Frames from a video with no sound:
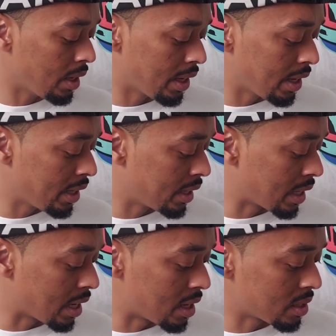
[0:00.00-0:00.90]
And
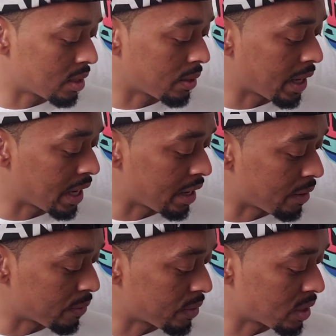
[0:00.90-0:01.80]
I also
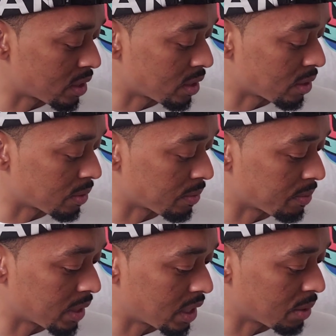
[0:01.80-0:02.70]
have
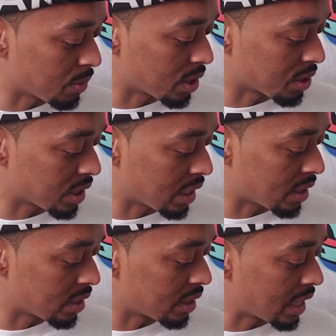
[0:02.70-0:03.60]
some other
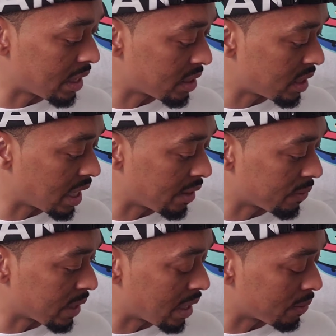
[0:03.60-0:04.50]
merchandise that
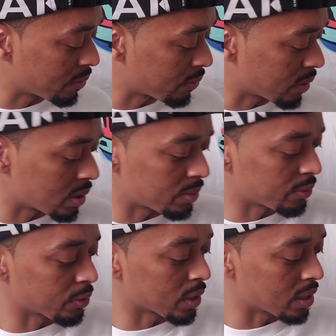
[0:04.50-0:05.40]
I've gotten from
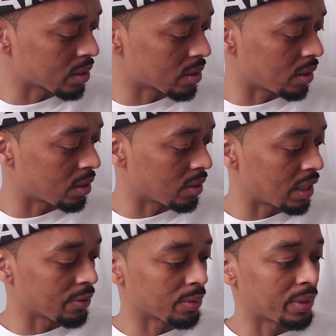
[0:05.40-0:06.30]
Pharrell's clothing
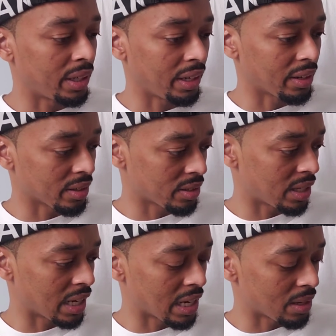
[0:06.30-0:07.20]
line from Adidas
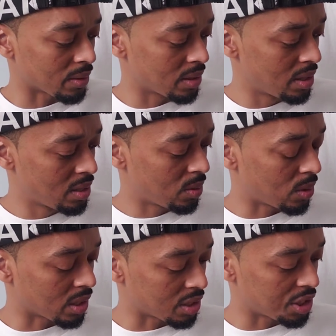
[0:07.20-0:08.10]
that I
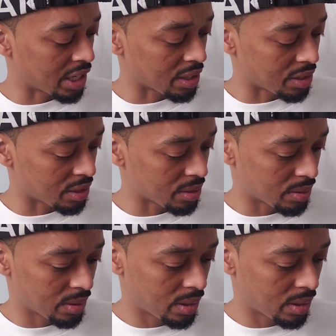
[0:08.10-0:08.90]
wanted to share too.